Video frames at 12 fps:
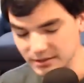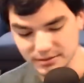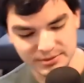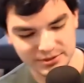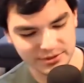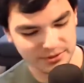
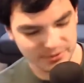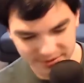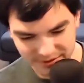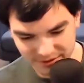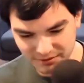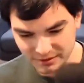So,
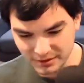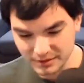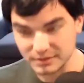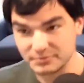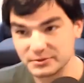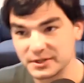
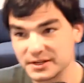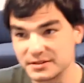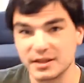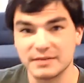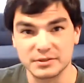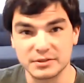if you guys
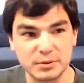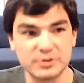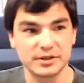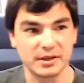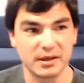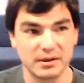have a Twitch
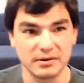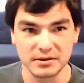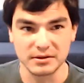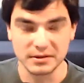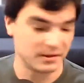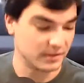account
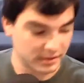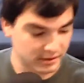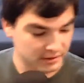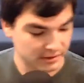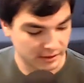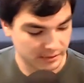and,
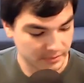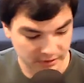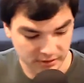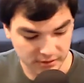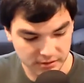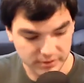
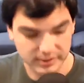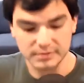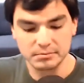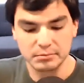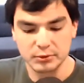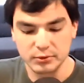you're getting
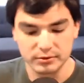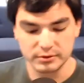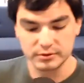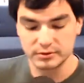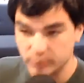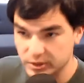bored
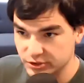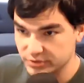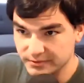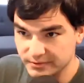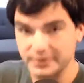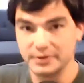watching
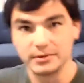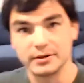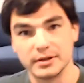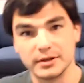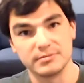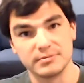video
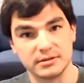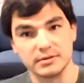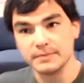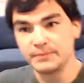games and